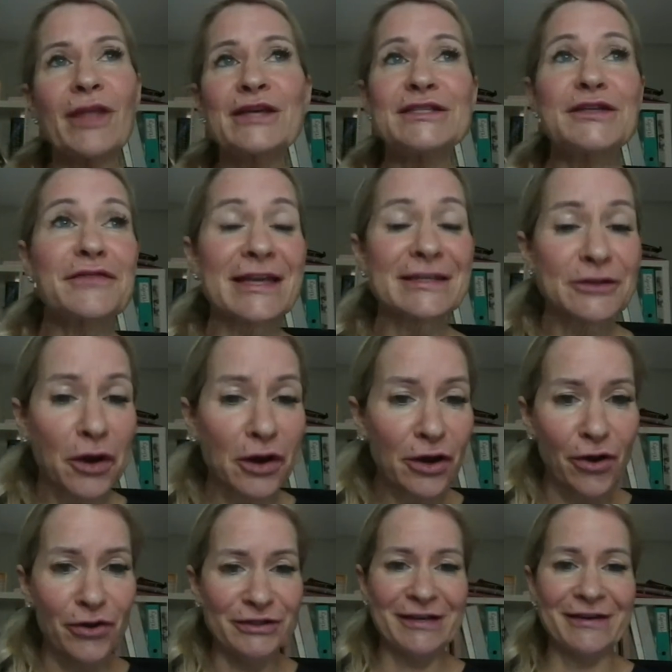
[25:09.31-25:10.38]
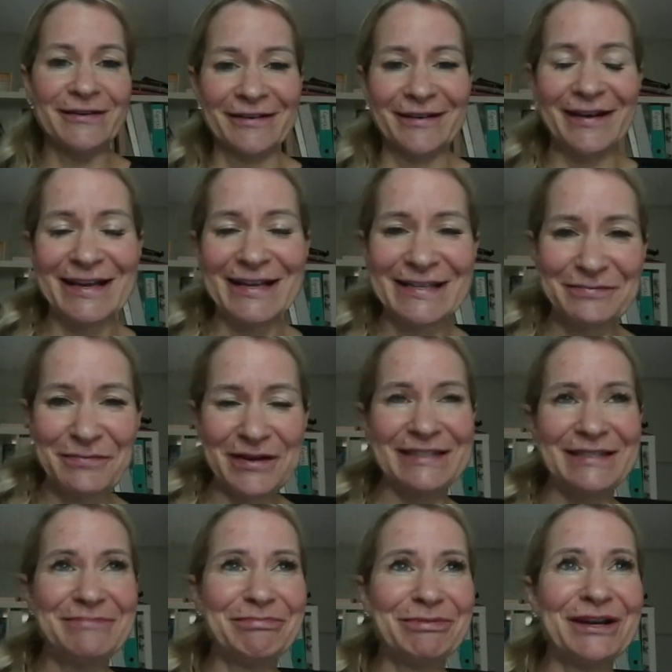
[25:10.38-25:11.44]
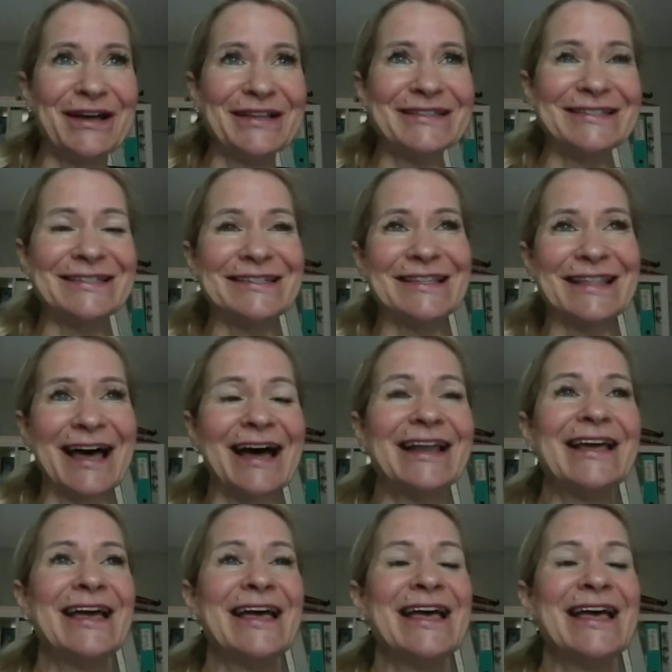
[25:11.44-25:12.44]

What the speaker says: So there's not a lot, is my simple answer to that.